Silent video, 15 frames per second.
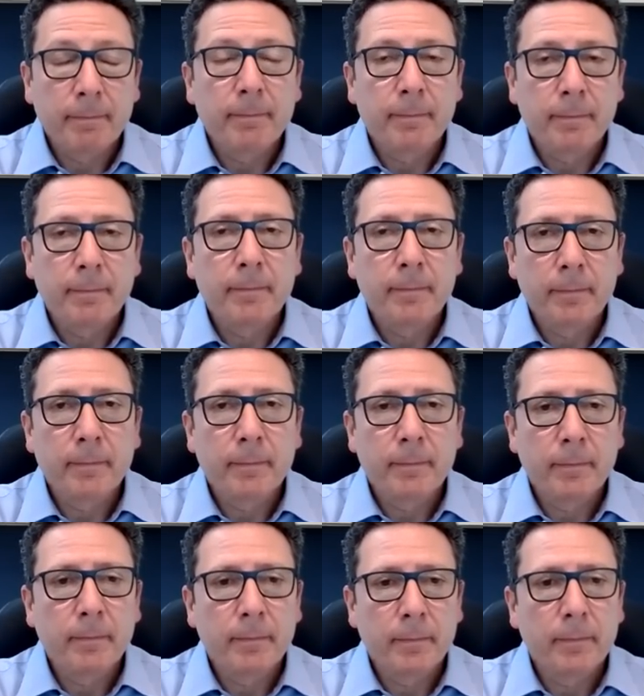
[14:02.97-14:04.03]

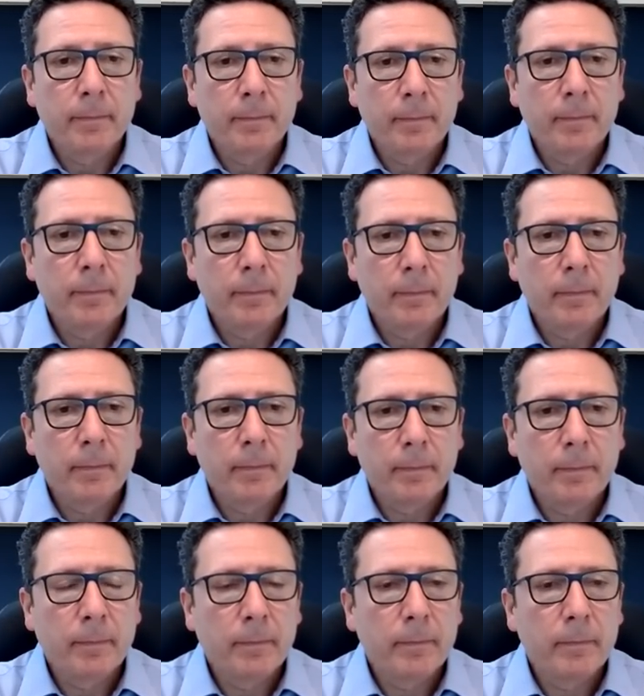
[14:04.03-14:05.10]

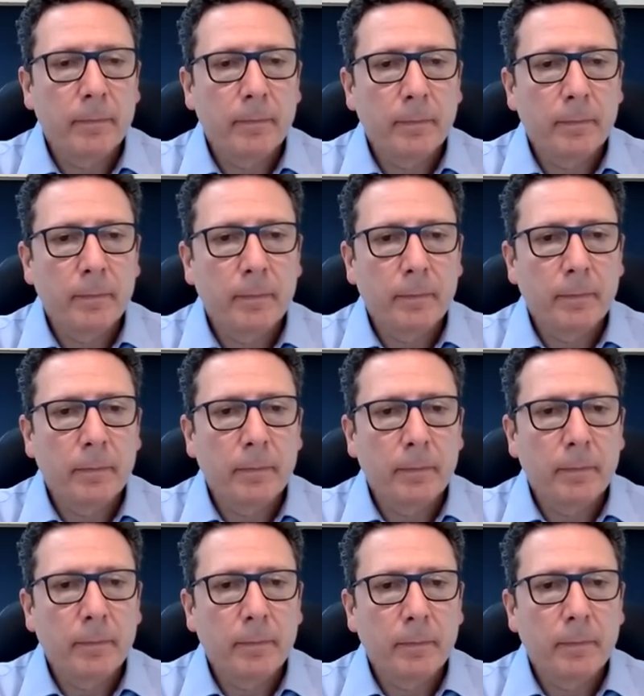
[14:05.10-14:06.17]

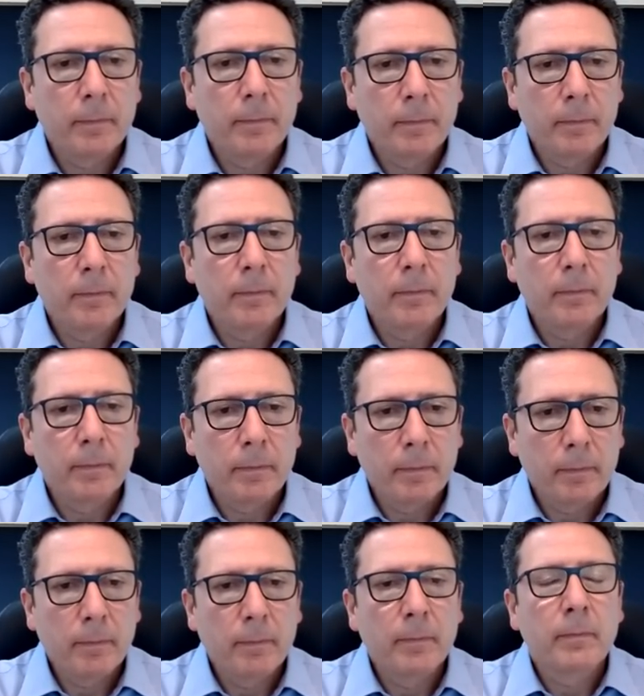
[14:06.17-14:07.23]

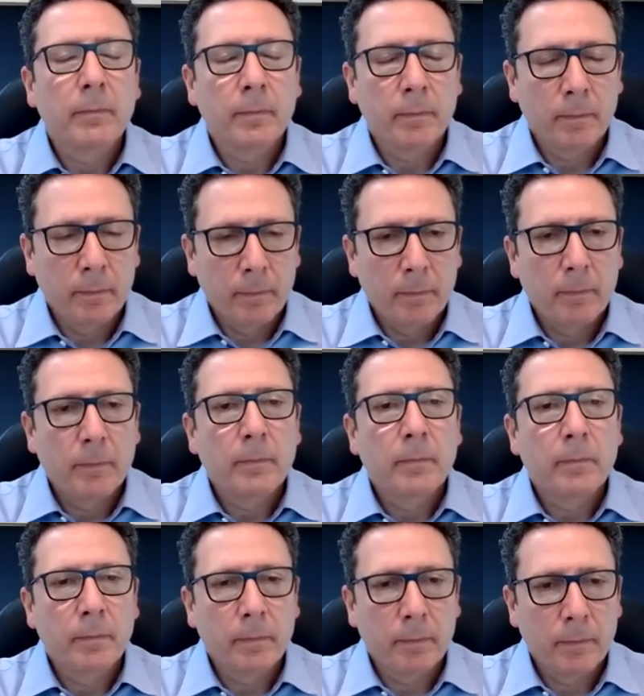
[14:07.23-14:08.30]

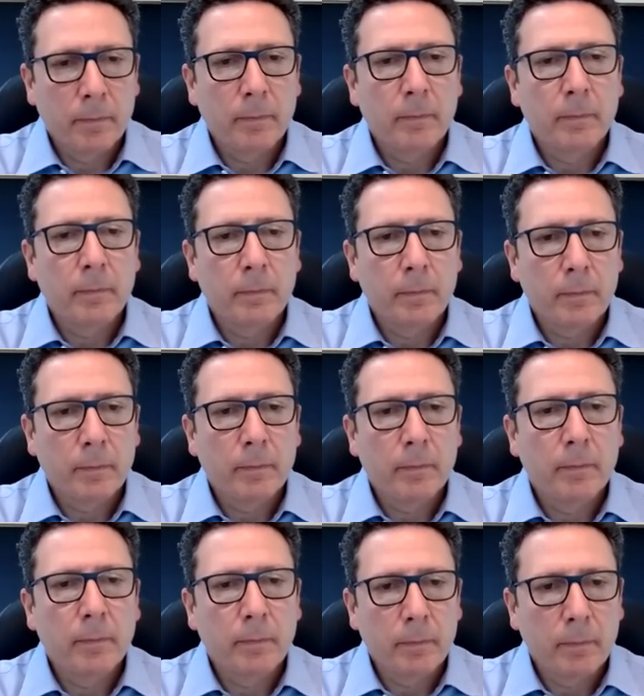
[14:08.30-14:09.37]

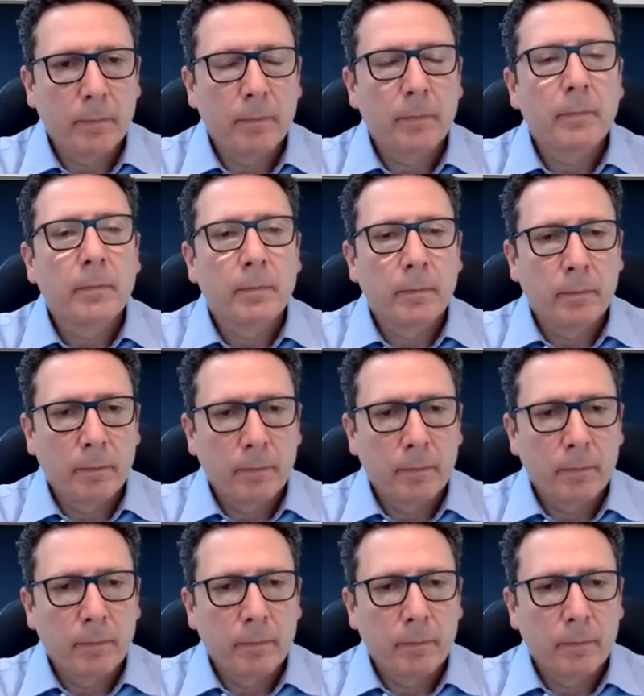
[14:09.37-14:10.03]
[no speech]